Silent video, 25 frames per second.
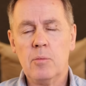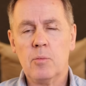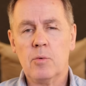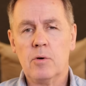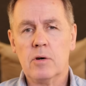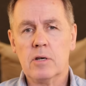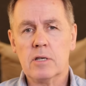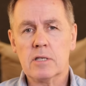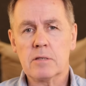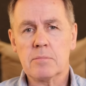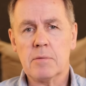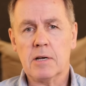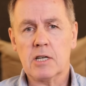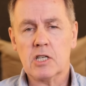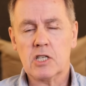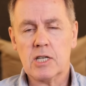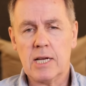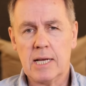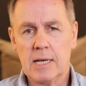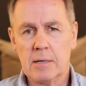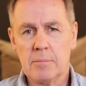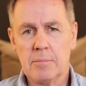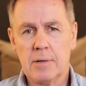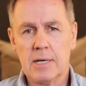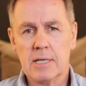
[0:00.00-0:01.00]
were as much
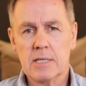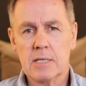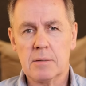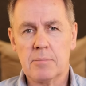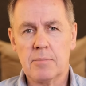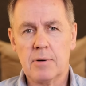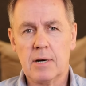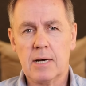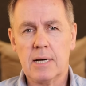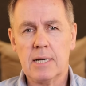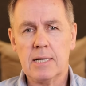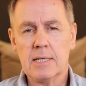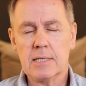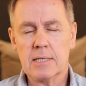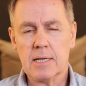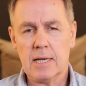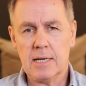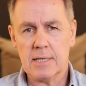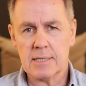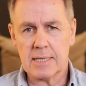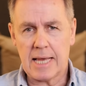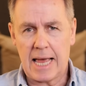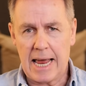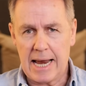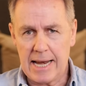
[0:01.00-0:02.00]
taken by surprise
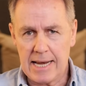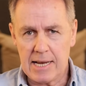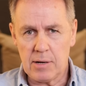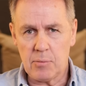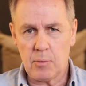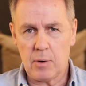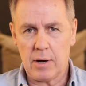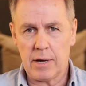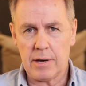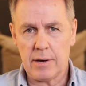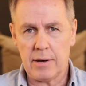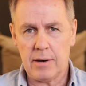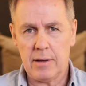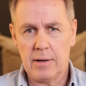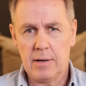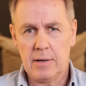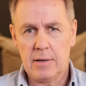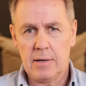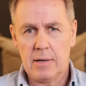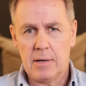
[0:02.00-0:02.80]
as anyone